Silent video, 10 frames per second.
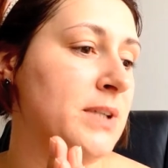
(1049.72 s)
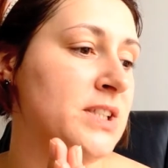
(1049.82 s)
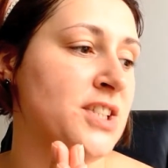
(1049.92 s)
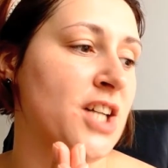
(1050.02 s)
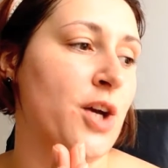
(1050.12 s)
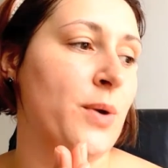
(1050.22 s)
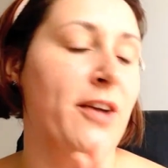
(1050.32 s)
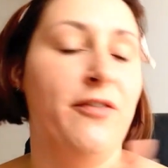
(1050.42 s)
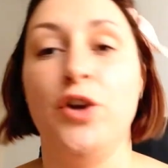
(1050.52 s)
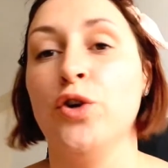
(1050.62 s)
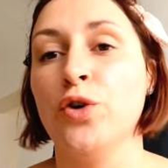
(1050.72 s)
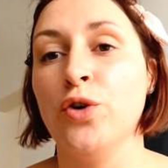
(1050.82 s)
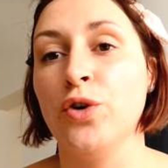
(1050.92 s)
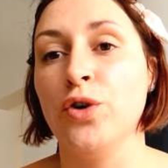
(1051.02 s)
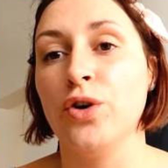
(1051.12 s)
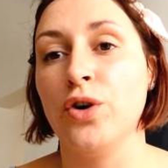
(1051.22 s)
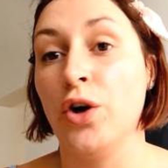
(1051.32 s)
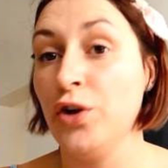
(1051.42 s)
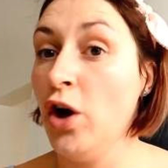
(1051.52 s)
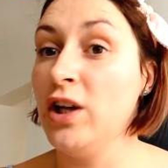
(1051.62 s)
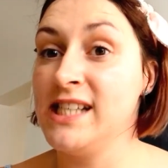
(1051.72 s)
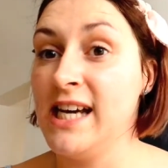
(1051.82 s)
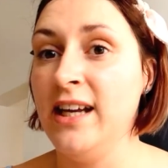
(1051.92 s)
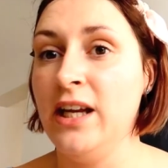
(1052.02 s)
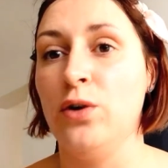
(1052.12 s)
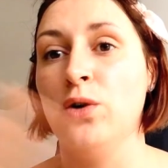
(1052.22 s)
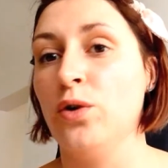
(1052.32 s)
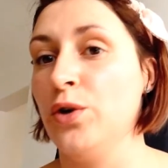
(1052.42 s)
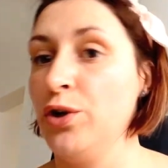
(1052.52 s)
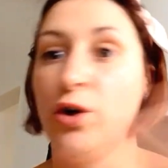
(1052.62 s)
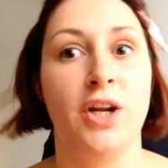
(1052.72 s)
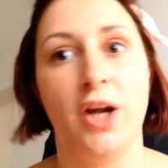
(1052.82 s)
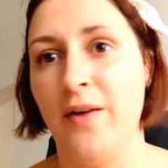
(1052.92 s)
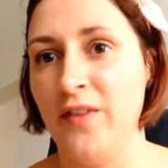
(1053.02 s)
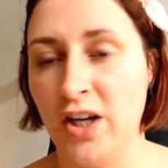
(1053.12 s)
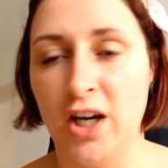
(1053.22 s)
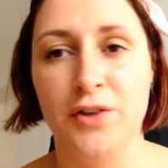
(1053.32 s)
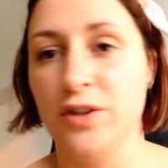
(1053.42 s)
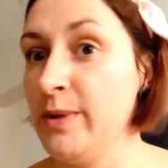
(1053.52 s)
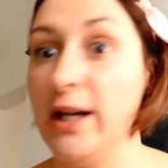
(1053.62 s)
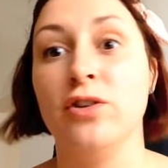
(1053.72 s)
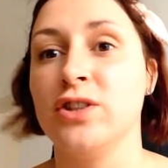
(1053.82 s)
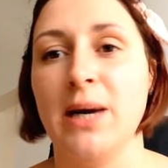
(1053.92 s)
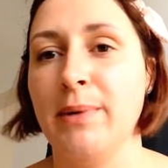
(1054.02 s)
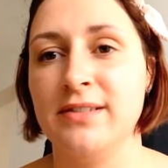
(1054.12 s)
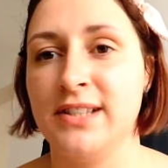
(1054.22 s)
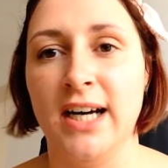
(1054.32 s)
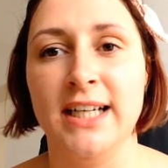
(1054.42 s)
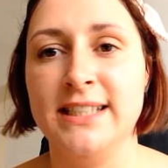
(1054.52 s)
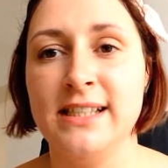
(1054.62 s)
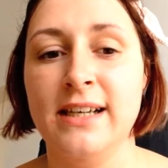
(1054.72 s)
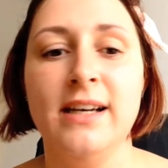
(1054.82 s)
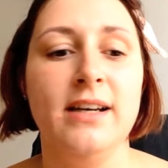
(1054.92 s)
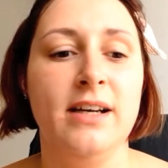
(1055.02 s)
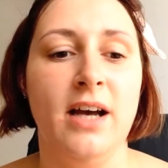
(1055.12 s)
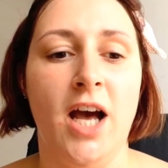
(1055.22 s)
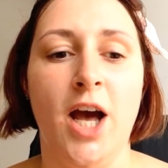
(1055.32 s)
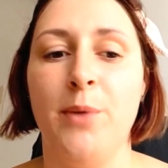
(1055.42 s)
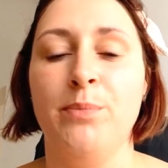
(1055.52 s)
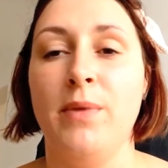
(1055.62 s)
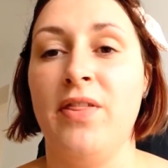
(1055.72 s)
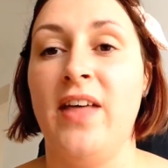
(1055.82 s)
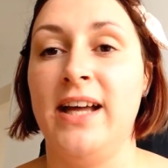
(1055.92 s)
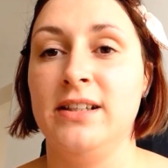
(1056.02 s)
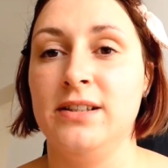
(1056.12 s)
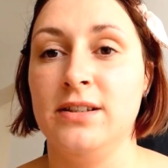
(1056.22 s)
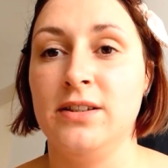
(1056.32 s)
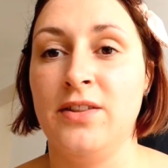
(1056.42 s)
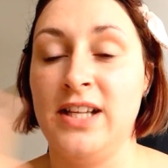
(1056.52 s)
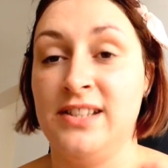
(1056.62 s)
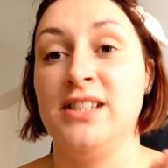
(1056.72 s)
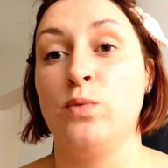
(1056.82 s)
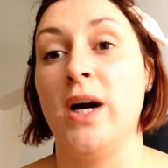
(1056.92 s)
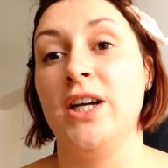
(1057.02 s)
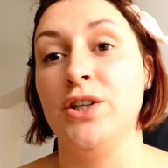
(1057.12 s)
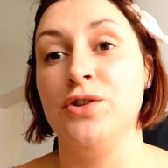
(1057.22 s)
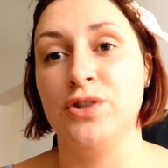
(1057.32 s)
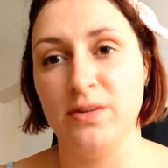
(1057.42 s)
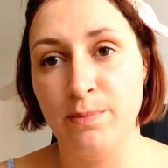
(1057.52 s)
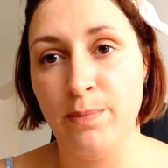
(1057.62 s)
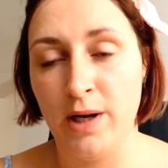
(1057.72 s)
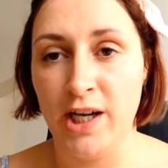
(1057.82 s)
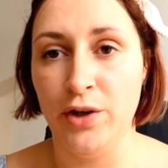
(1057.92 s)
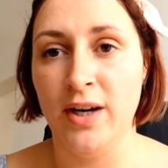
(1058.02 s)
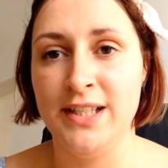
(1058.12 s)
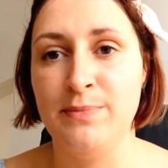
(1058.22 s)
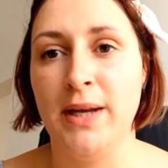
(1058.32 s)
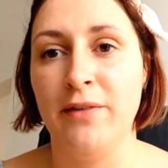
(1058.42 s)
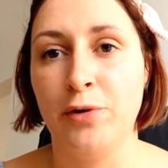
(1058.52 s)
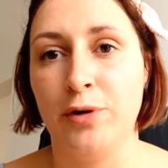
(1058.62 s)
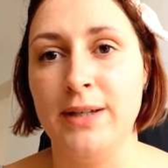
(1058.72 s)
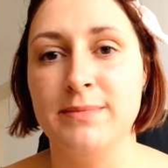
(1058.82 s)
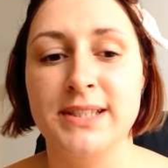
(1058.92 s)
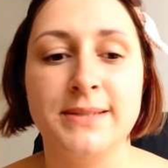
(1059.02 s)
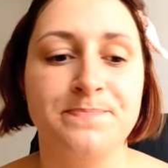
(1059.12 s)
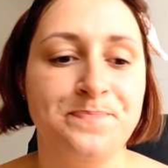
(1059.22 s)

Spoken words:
So if you're on holiday or you're going to go out in the garden or spend a long time outside, then this is where you should apply your SPF creams.